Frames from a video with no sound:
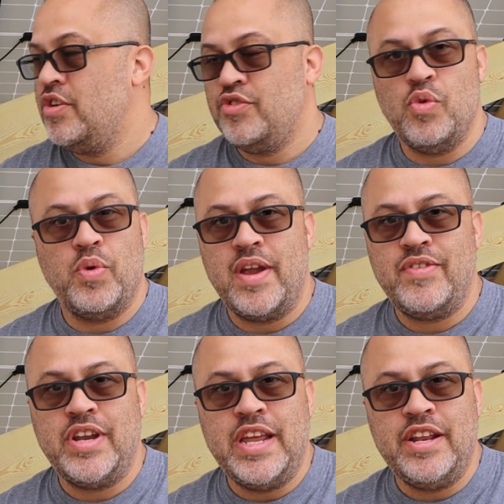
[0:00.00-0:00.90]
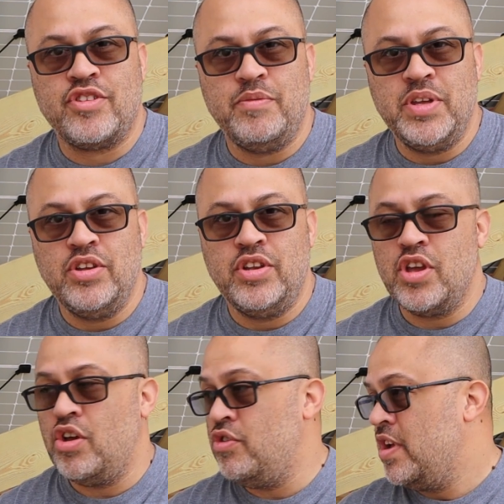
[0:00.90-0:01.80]
So whatever you need, it's gonna be good
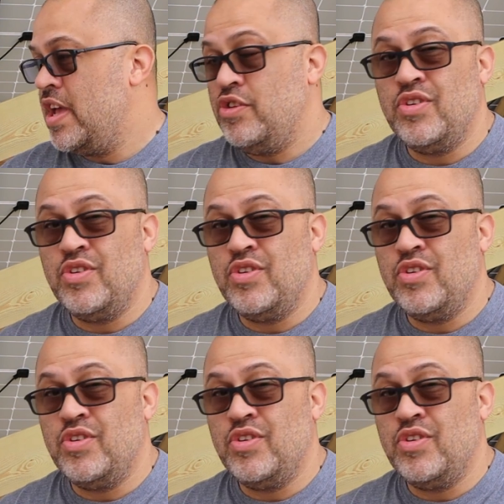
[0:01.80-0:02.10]
to go.